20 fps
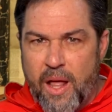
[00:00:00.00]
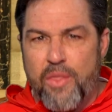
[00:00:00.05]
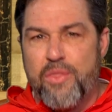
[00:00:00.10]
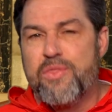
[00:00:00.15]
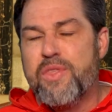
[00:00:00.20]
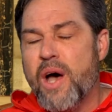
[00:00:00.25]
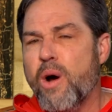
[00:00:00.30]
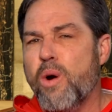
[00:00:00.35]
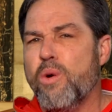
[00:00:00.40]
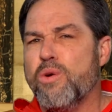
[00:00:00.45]

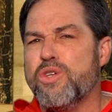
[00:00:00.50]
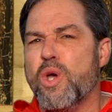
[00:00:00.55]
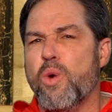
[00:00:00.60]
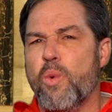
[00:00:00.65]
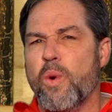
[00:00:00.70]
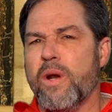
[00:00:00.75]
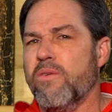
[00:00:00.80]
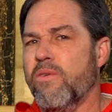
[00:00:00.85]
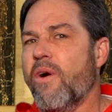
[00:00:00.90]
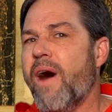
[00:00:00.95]
Those who
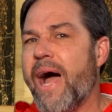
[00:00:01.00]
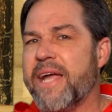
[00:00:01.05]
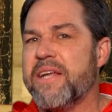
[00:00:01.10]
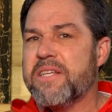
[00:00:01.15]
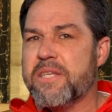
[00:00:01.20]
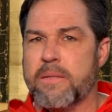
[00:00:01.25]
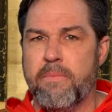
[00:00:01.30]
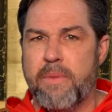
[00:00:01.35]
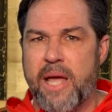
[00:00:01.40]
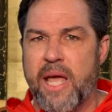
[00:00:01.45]
would like
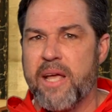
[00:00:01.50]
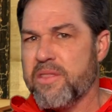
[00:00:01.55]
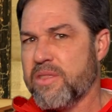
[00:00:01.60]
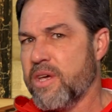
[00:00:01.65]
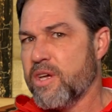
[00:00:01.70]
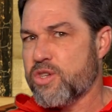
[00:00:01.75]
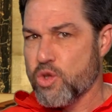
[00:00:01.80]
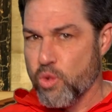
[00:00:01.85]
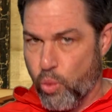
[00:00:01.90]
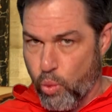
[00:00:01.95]
to make
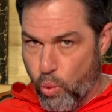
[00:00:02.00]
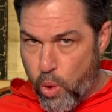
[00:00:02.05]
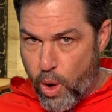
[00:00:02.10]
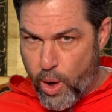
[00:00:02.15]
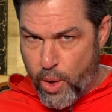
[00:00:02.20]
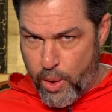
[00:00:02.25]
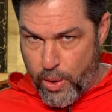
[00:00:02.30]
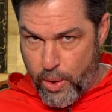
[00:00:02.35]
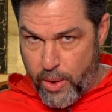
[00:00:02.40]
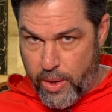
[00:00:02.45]
this
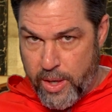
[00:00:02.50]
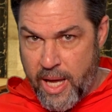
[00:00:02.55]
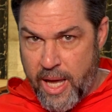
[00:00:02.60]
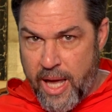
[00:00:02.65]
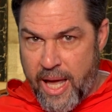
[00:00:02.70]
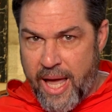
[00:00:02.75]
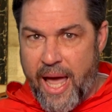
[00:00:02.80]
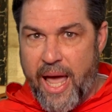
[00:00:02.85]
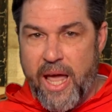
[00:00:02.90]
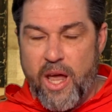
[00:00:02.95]
word
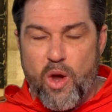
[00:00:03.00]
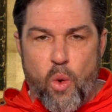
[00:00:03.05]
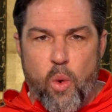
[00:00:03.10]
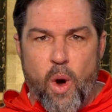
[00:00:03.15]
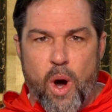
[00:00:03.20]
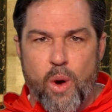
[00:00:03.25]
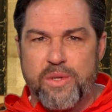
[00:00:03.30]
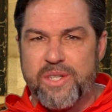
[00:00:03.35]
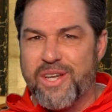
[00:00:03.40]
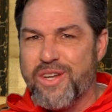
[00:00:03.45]
a,
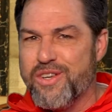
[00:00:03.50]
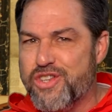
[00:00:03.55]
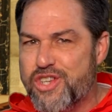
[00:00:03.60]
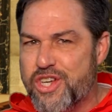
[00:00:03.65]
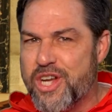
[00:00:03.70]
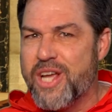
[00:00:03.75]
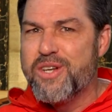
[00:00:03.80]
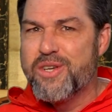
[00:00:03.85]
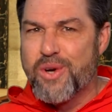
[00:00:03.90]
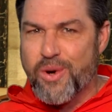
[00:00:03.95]
quote,
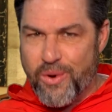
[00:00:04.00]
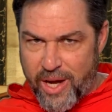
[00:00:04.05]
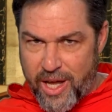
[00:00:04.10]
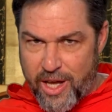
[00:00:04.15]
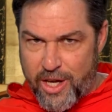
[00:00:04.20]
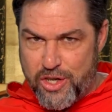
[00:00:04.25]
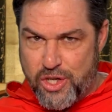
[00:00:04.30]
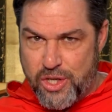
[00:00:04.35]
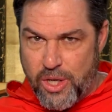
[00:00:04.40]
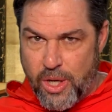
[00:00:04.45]
gender
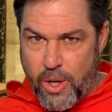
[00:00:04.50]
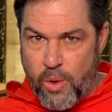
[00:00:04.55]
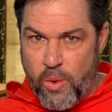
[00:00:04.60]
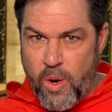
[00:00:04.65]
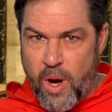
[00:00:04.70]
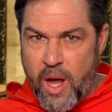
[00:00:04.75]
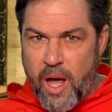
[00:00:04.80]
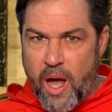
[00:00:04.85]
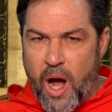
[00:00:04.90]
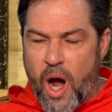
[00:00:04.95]
issue
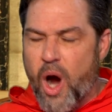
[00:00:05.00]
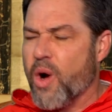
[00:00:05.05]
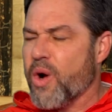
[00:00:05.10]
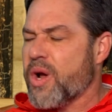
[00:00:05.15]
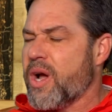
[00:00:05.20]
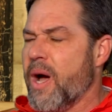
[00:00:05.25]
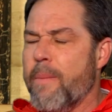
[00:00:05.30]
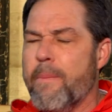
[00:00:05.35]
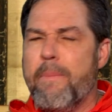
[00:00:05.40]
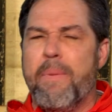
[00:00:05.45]
are
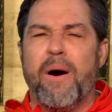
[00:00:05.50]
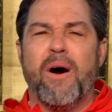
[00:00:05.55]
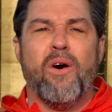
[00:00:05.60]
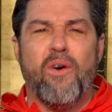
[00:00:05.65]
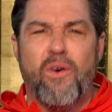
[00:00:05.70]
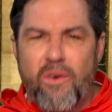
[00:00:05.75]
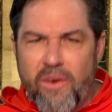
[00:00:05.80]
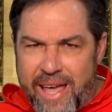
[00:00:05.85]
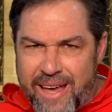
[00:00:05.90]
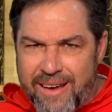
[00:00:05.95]

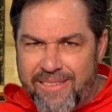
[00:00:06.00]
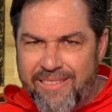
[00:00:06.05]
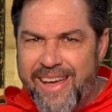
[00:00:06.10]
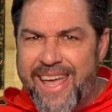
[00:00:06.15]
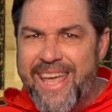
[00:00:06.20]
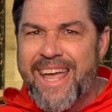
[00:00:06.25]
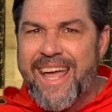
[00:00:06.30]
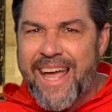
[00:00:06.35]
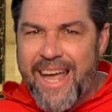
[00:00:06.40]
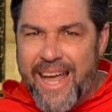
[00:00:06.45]

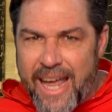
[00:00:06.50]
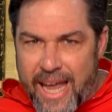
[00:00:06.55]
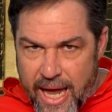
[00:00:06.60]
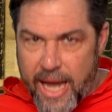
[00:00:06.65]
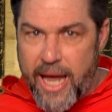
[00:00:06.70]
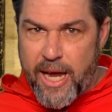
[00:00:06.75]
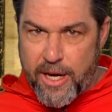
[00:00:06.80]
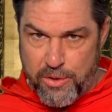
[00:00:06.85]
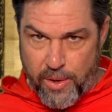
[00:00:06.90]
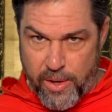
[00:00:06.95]
completely
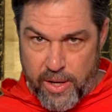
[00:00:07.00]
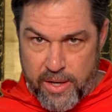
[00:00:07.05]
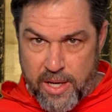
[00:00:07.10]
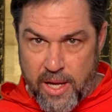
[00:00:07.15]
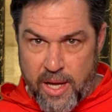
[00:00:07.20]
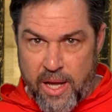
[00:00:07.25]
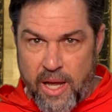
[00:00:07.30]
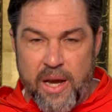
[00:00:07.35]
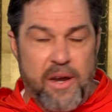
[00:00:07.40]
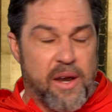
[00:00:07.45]
ignorant,
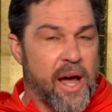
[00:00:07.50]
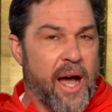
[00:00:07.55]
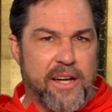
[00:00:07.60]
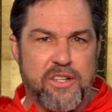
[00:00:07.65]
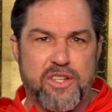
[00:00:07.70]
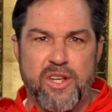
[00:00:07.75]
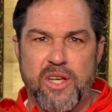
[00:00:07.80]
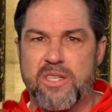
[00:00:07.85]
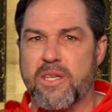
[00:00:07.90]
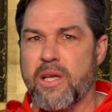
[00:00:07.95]
not
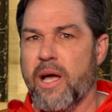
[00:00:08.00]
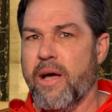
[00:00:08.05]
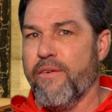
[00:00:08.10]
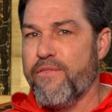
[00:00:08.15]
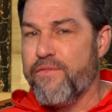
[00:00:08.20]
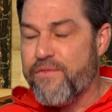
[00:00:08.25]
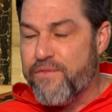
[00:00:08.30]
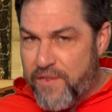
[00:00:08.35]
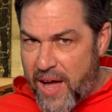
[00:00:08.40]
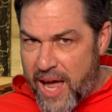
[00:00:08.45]
just
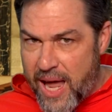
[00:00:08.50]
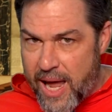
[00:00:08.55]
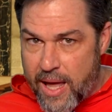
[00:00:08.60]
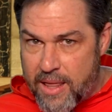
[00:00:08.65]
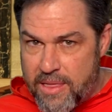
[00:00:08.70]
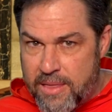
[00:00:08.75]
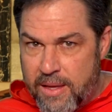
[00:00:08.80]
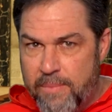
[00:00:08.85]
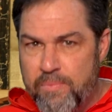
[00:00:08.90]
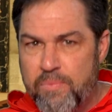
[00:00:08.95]
of
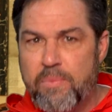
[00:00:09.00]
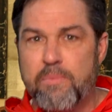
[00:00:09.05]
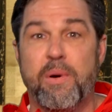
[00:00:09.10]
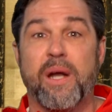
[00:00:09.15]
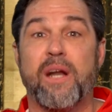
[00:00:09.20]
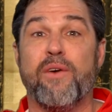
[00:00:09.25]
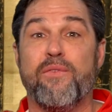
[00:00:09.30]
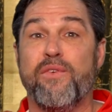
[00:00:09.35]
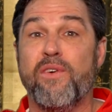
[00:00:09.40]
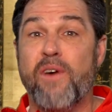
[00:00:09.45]
faith,
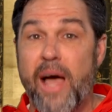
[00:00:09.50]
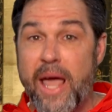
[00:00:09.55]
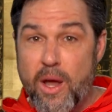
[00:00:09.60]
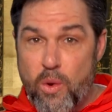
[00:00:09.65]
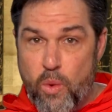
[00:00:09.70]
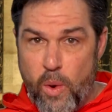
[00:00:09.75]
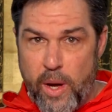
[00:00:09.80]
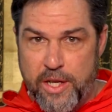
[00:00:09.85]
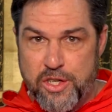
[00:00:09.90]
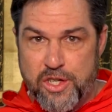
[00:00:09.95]
but of
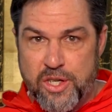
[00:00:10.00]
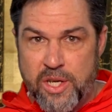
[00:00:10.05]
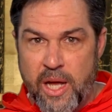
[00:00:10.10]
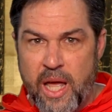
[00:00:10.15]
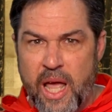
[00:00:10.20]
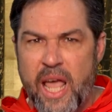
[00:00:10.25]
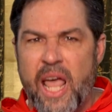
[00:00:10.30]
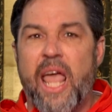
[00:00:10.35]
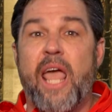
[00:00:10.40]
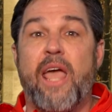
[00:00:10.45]
language.
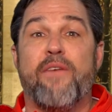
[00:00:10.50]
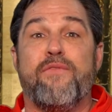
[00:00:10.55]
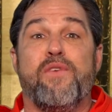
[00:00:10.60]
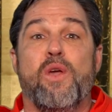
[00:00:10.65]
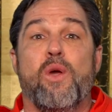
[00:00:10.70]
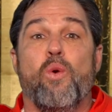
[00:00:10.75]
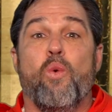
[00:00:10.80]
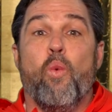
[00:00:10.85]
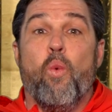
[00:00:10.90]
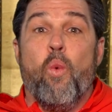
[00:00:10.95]
If
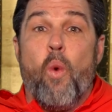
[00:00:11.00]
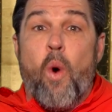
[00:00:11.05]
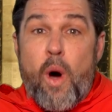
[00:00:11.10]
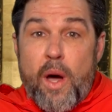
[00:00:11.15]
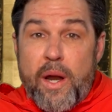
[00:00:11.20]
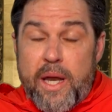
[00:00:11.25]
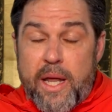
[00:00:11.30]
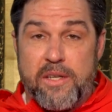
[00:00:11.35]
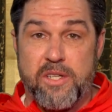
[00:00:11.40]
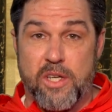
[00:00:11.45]
you
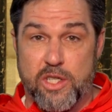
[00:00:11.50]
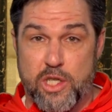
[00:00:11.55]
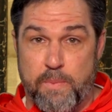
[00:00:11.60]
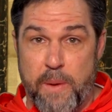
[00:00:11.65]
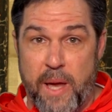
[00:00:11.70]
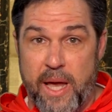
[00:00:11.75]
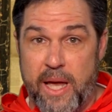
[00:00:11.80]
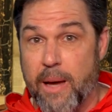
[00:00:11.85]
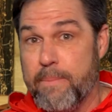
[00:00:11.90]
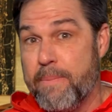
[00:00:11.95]
wanted to
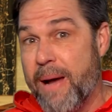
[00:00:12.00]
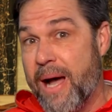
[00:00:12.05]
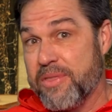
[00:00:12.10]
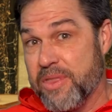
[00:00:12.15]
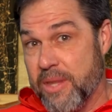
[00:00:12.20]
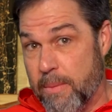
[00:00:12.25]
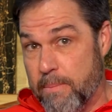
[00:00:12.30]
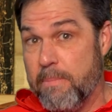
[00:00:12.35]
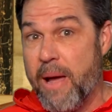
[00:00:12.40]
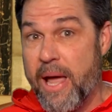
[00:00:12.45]
speak
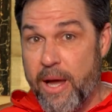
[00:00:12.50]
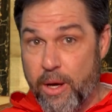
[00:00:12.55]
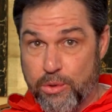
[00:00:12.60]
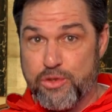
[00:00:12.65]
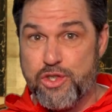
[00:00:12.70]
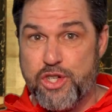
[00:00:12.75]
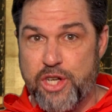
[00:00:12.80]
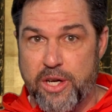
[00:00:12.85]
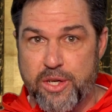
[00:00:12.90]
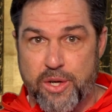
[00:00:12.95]
about the male
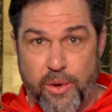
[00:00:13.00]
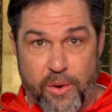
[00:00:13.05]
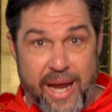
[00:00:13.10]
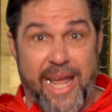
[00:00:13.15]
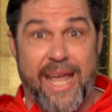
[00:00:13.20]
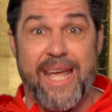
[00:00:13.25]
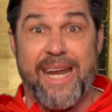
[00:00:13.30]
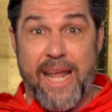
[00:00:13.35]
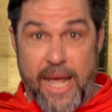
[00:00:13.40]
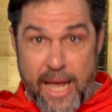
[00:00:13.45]
gender
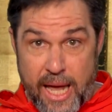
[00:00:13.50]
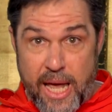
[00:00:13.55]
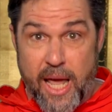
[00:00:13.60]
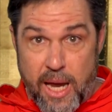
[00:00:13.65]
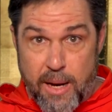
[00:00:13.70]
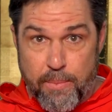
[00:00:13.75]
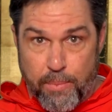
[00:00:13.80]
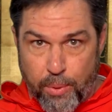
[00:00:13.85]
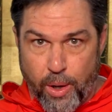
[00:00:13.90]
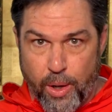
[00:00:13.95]
in
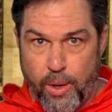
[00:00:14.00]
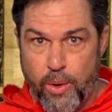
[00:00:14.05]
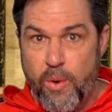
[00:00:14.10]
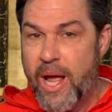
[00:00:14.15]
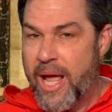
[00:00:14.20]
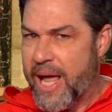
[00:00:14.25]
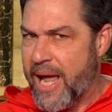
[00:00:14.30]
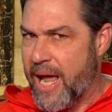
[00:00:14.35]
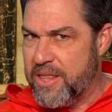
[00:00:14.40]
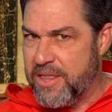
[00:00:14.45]
Hebrew
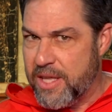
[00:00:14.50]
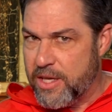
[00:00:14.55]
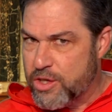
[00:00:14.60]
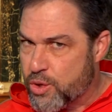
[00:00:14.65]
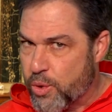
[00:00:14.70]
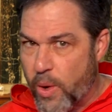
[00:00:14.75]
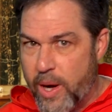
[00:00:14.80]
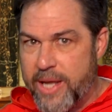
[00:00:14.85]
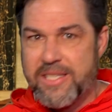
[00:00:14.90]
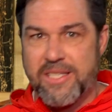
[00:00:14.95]
and then
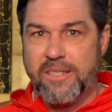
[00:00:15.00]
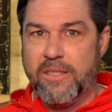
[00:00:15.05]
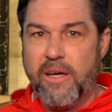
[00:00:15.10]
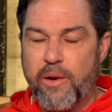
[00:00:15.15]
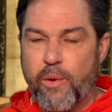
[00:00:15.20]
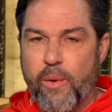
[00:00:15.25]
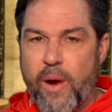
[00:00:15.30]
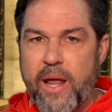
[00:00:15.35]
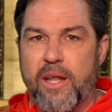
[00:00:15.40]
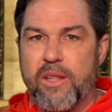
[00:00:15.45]

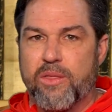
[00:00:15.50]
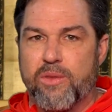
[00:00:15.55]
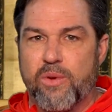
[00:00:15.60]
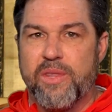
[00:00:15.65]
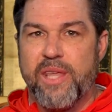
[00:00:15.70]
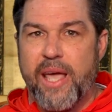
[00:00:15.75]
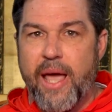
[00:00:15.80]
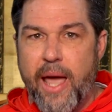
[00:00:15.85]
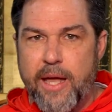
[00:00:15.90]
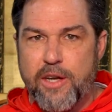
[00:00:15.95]
transliterate it through
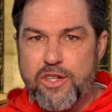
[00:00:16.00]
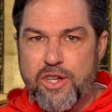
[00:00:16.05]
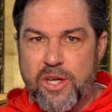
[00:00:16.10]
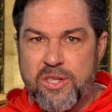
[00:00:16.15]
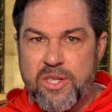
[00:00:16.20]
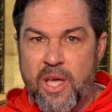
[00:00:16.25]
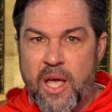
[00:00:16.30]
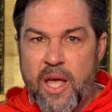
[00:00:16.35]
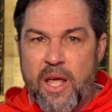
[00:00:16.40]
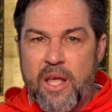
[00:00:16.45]
the
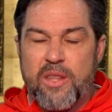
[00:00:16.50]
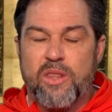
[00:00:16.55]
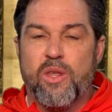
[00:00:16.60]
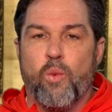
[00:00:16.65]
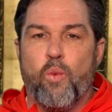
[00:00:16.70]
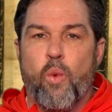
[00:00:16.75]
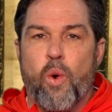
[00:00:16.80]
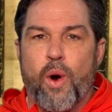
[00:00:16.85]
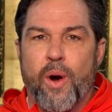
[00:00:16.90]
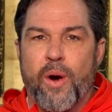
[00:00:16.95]
ages, the
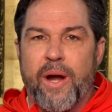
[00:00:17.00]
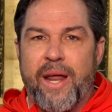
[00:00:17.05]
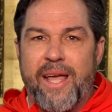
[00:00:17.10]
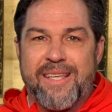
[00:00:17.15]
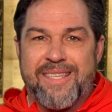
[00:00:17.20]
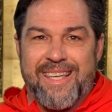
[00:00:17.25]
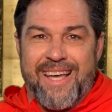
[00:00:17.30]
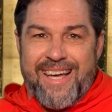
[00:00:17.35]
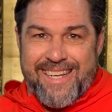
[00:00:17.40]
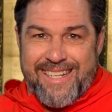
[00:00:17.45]
word
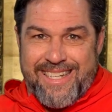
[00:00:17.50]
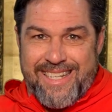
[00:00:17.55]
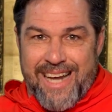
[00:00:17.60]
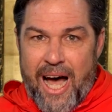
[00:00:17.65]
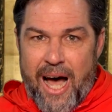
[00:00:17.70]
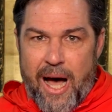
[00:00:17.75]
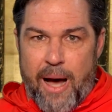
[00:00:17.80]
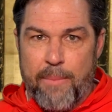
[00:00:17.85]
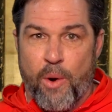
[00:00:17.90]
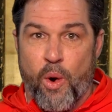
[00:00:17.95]
is
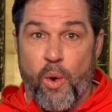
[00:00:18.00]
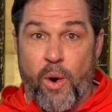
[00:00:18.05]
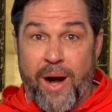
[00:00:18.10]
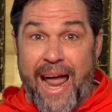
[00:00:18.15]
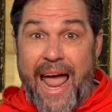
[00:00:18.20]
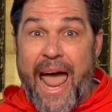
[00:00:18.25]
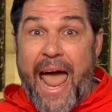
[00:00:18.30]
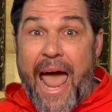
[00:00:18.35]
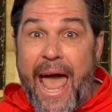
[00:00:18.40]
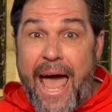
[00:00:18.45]
Adam
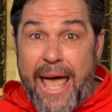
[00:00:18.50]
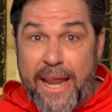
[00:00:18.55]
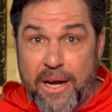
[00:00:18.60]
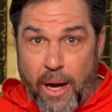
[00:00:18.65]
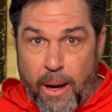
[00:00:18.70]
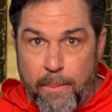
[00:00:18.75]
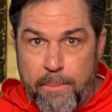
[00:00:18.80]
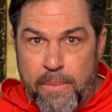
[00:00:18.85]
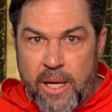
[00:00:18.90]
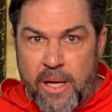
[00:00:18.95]
or
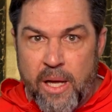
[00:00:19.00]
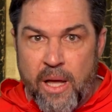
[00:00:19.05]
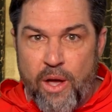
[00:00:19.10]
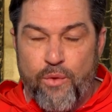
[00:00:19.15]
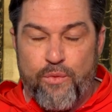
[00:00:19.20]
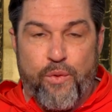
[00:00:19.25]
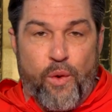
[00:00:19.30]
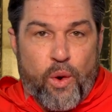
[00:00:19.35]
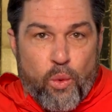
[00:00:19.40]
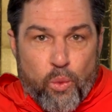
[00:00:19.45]
Adam
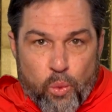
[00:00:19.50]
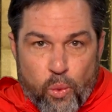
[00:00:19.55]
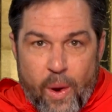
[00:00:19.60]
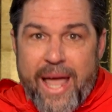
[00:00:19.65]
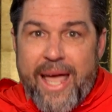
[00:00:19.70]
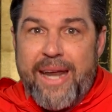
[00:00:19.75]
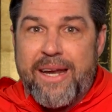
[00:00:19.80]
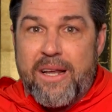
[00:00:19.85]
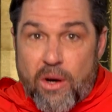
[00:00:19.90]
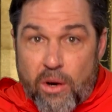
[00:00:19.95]
for
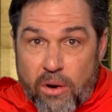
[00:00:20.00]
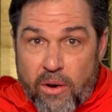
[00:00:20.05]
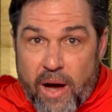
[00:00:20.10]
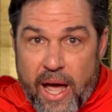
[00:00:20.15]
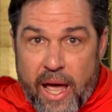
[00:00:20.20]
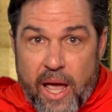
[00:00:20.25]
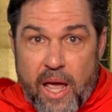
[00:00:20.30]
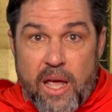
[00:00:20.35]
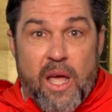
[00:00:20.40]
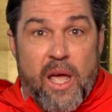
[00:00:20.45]
red
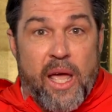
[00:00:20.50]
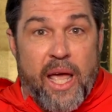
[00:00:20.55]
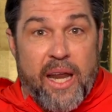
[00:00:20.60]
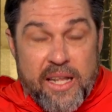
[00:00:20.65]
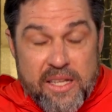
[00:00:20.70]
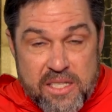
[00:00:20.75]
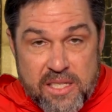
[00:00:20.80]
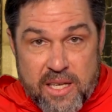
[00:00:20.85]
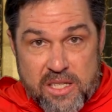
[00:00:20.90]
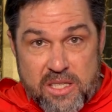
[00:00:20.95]
clay, and
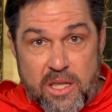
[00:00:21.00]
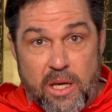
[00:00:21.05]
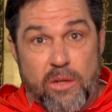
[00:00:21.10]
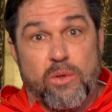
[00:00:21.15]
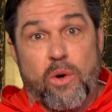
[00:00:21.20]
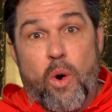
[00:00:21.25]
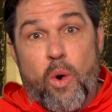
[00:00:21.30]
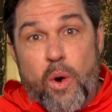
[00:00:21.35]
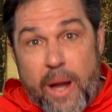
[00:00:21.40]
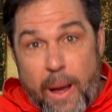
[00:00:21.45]
it says the
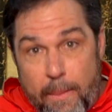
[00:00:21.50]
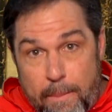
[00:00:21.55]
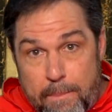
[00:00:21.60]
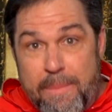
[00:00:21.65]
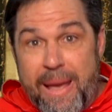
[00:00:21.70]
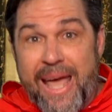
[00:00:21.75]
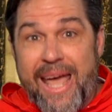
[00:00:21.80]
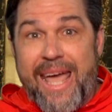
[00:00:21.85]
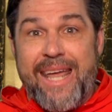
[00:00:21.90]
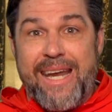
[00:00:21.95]
Lord
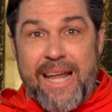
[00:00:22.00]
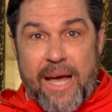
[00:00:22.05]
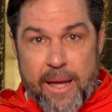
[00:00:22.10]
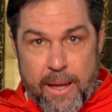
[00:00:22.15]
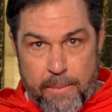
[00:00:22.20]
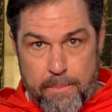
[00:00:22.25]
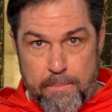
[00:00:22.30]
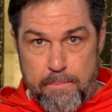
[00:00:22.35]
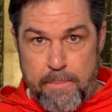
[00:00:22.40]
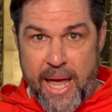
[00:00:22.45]
made
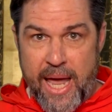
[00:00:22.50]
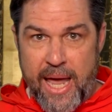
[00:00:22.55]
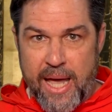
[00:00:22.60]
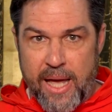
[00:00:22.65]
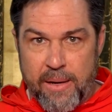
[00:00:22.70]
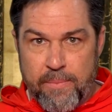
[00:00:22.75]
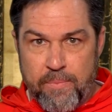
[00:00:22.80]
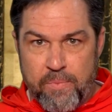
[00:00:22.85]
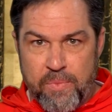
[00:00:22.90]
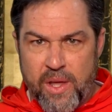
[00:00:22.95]

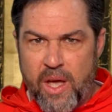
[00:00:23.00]
man.